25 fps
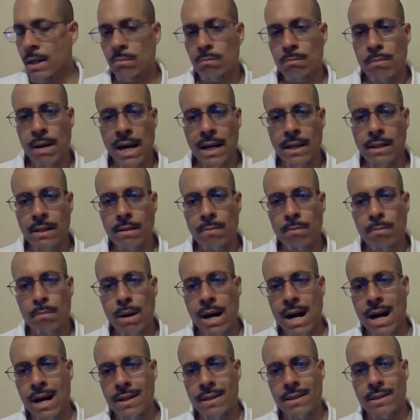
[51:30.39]
in mind
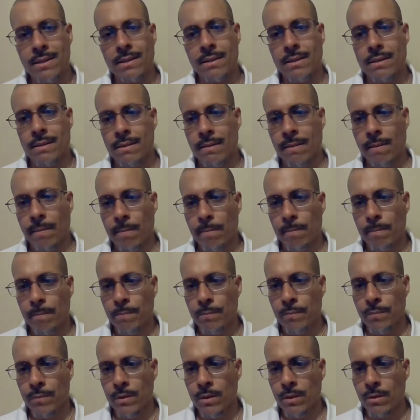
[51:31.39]
and body.
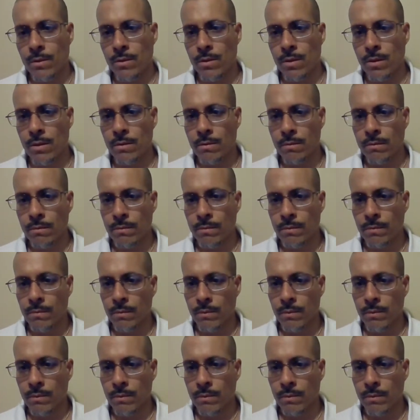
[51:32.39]
You know,